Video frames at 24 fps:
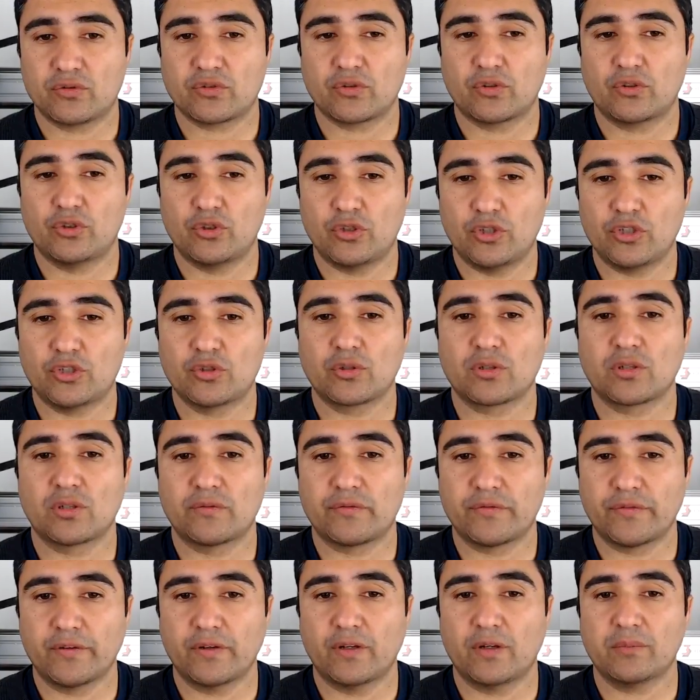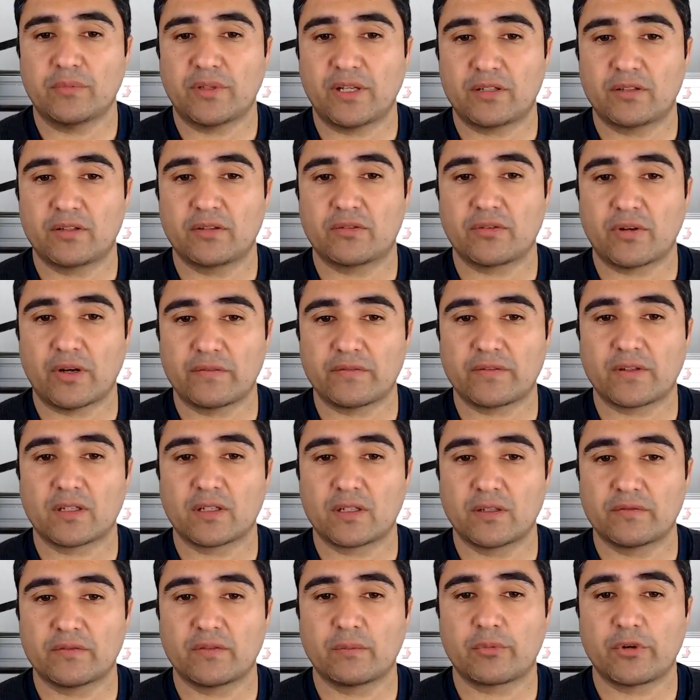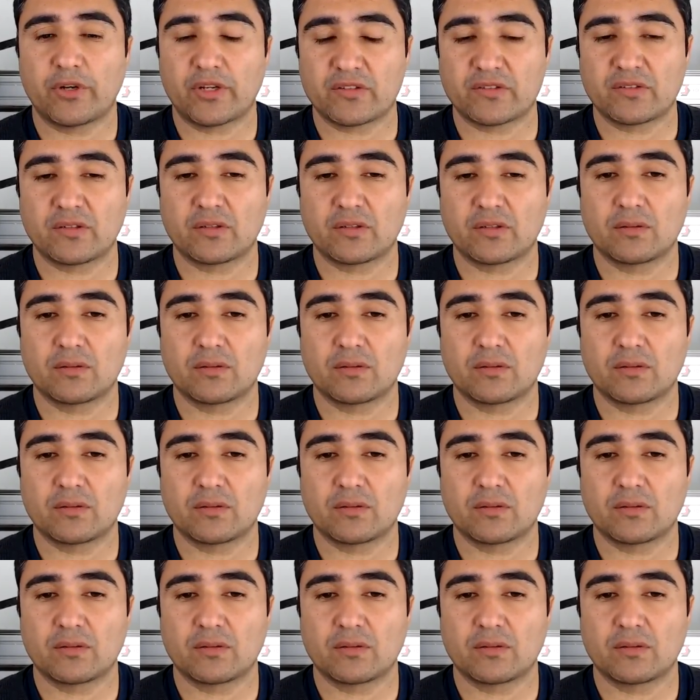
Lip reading: So you need to confirm that the drive can give the brake signal.